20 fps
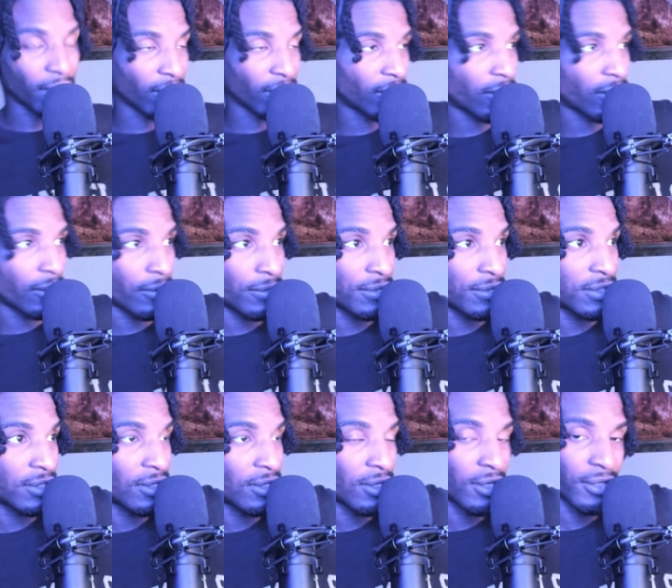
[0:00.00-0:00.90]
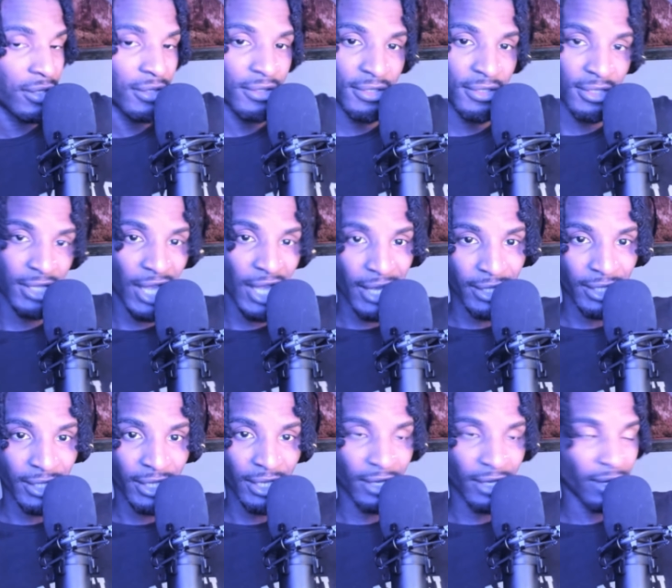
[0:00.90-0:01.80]
those
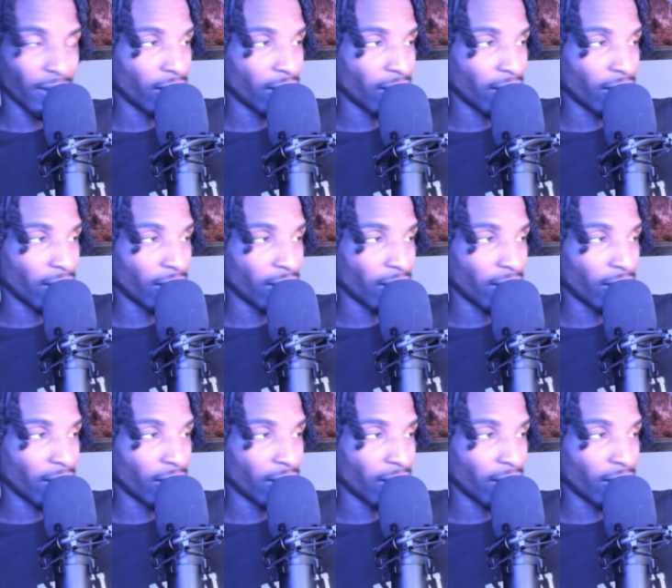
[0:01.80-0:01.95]
slightly